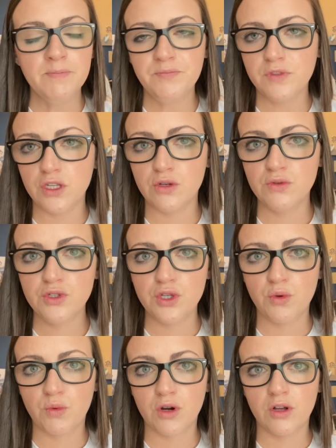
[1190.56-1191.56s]
Use
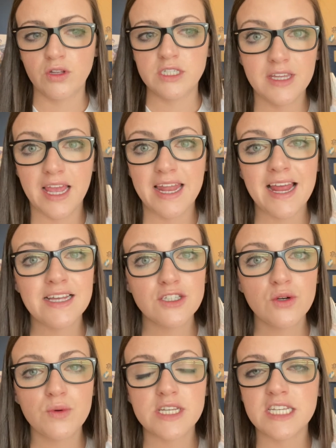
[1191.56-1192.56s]
UWorld. And as
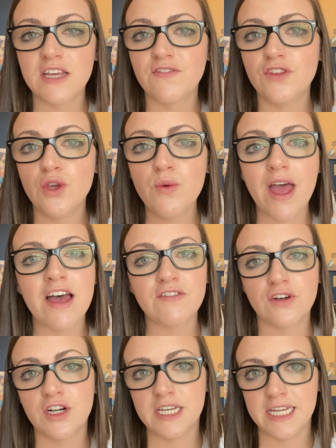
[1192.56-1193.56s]
always, if you ever
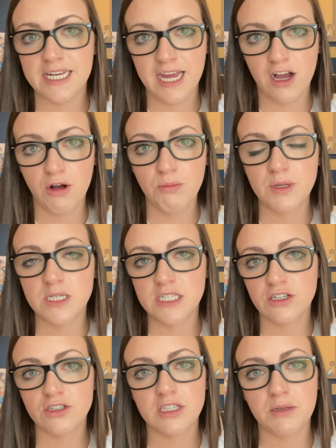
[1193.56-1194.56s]
need help,
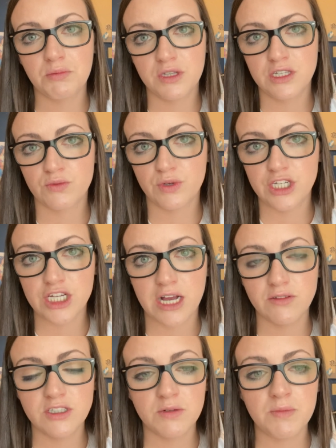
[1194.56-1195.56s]
seriously please reach out
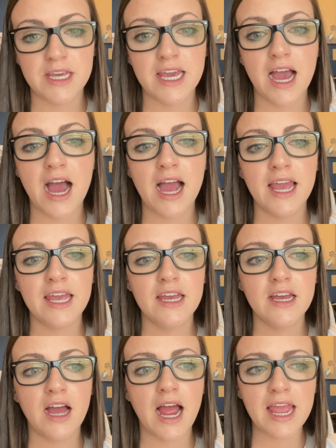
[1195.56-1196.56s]
to me. I
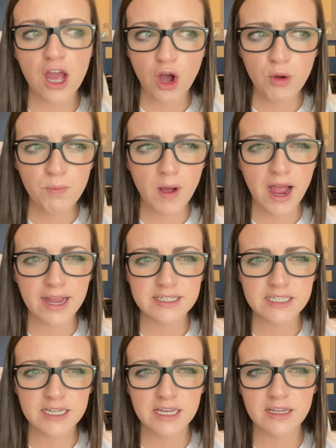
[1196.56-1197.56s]
I hope I
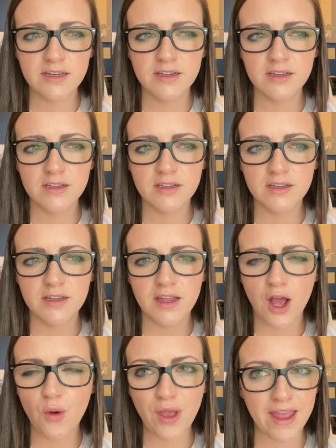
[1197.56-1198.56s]
did
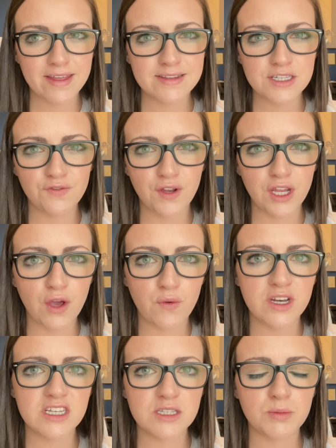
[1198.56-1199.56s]
okay in this video and
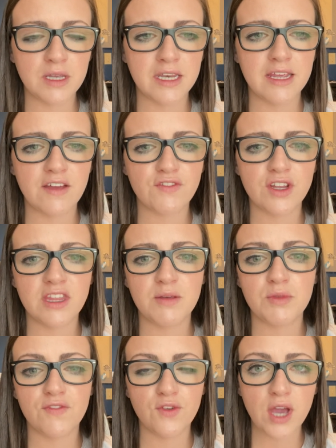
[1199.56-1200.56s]
explaining everything, but
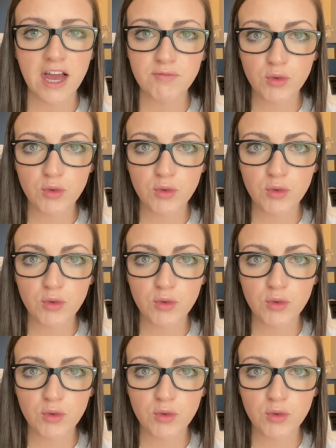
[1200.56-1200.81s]
if you have more